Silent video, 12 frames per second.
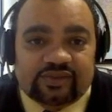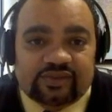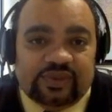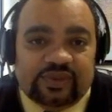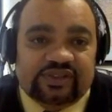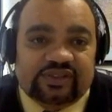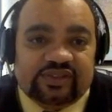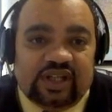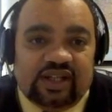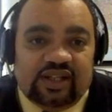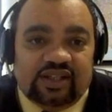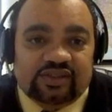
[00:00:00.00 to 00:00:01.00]
20
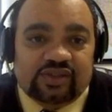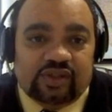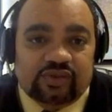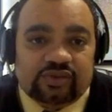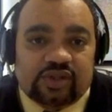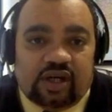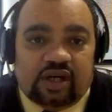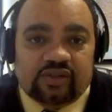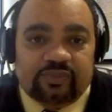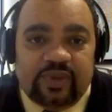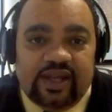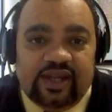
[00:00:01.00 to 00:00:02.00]
total
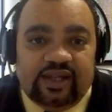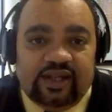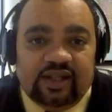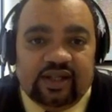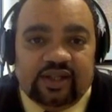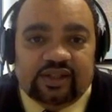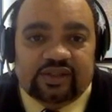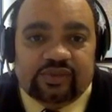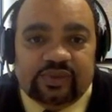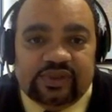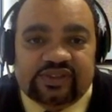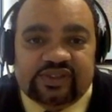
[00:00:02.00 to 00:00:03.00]
calls made
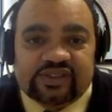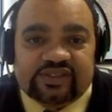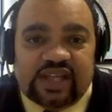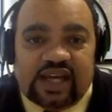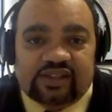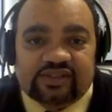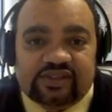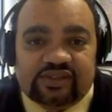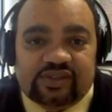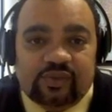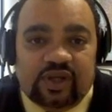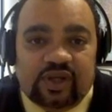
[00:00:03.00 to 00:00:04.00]

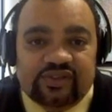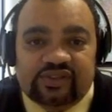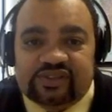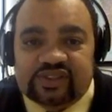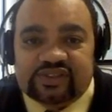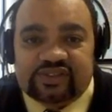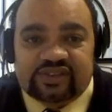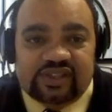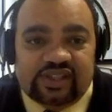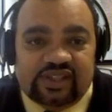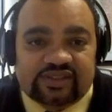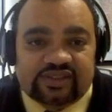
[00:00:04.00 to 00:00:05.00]

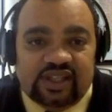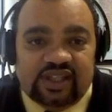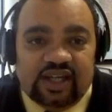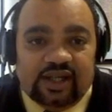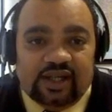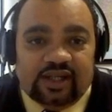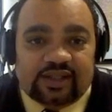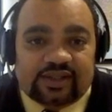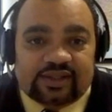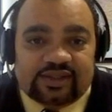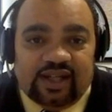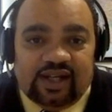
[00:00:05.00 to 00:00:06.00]
26,266.
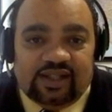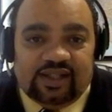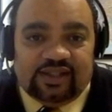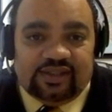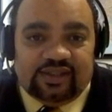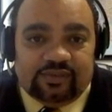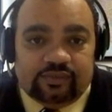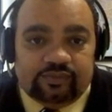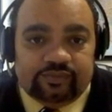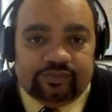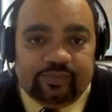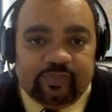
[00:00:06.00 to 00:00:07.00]
Um,
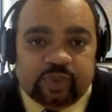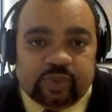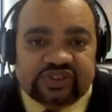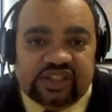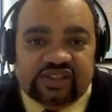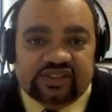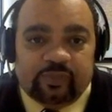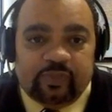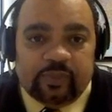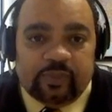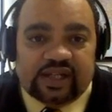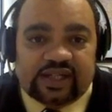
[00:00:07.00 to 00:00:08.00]
percentage of
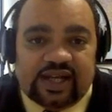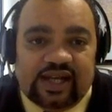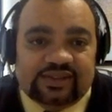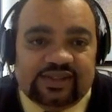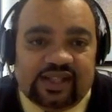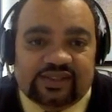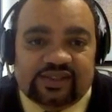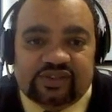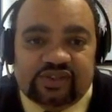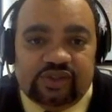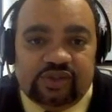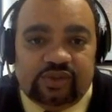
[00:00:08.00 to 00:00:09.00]
people I contacted,
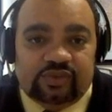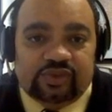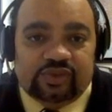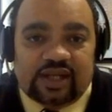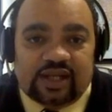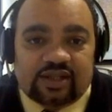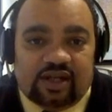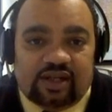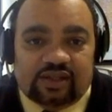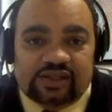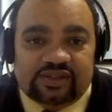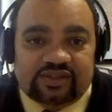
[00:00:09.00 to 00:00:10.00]
2, do not
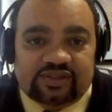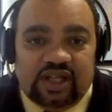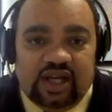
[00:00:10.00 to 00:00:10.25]
call this.